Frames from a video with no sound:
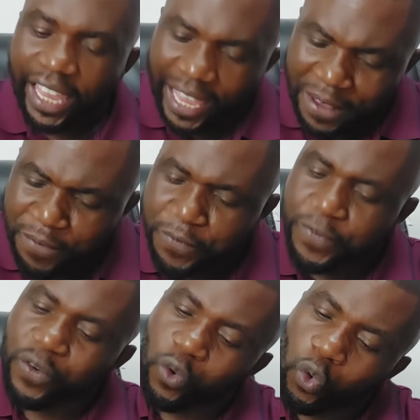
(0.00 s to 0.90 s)
If
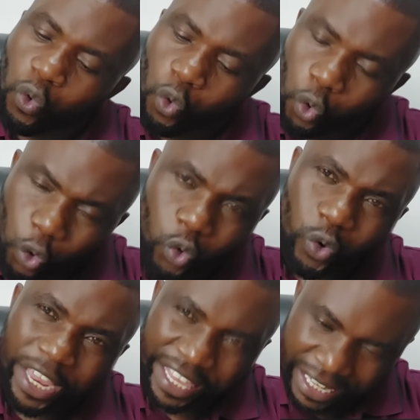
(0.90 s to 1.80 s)

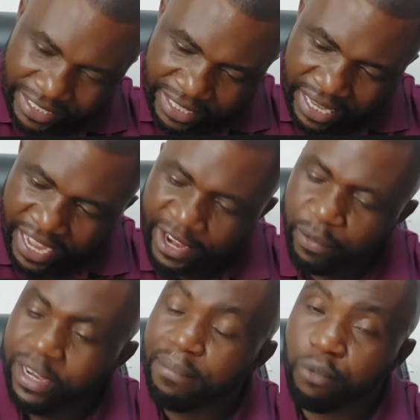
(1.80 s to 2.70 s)
Uhuru Kenyatta and
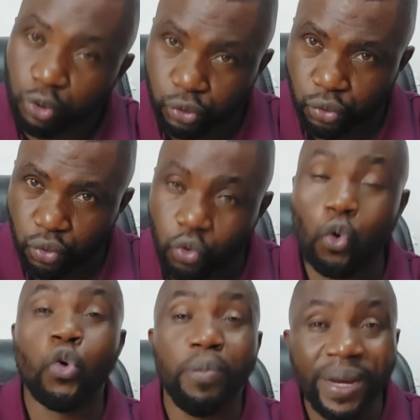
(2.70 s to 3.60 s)
William Ruto
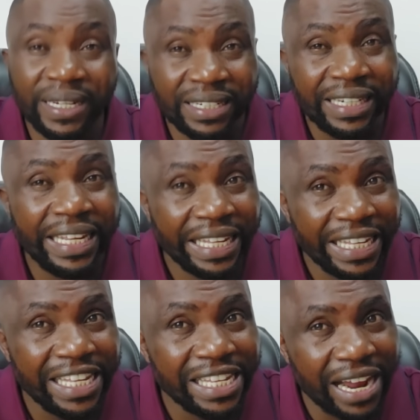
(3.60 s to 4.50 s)
could betray
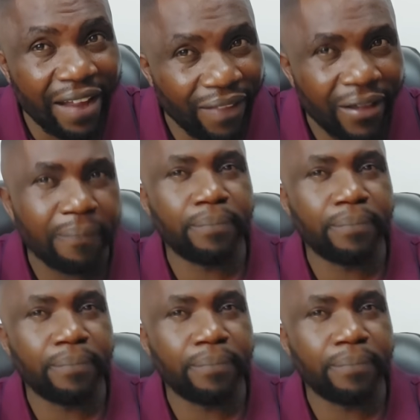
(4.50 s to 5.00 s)
each other.